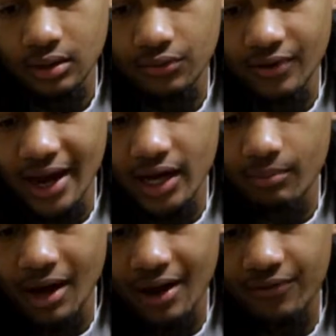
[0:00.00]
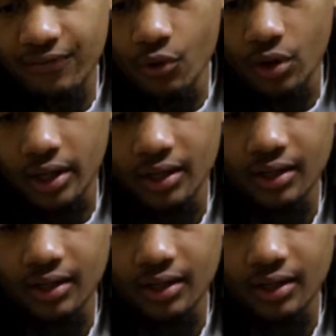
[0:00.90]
divided by 4,